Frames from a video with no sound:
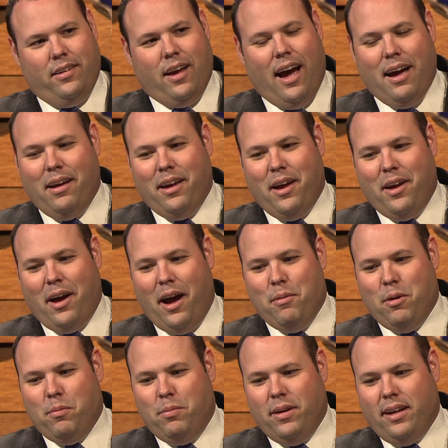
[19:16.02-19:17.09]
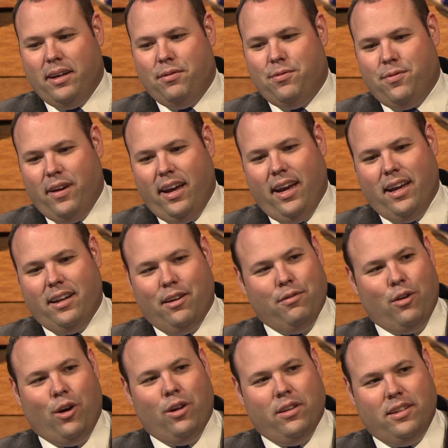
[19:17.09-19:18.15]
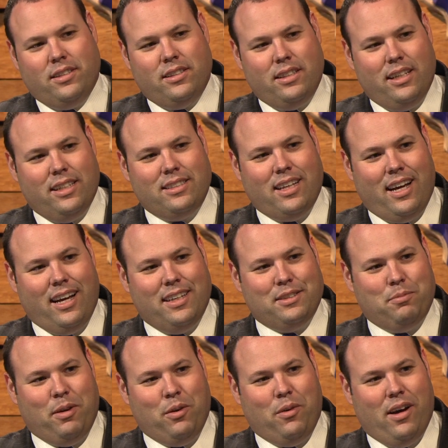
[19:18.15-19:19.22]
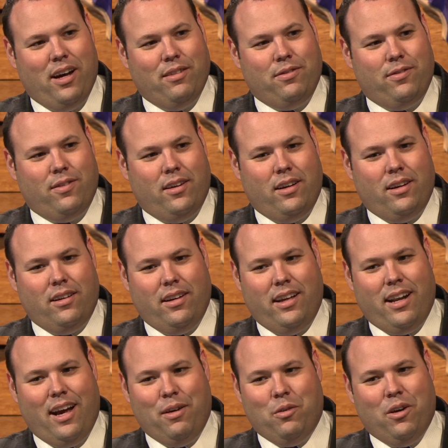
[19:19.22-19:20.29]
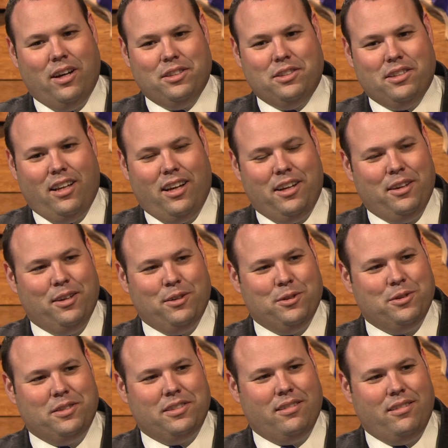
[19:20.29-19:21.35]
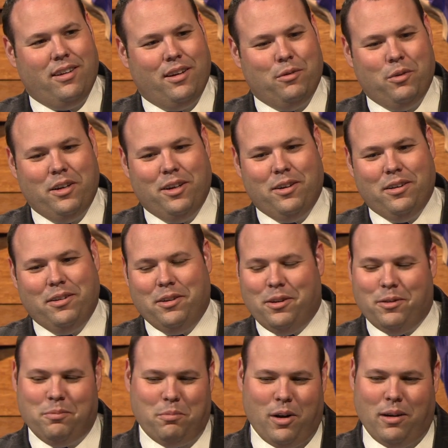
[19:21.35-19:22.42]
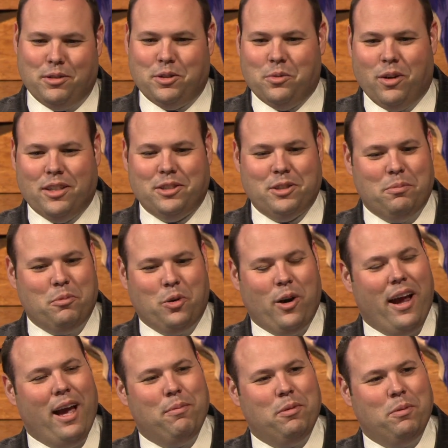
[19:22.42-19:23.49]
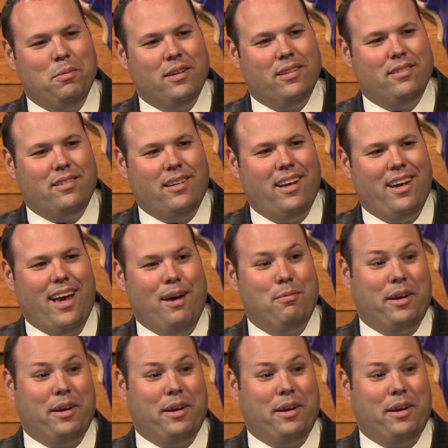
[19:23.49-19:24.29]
I, am a big fan of all of the CSIs. My wife uh, and I watch a lot of those. You know, we don't, you know, probably should watch something more happy, but I've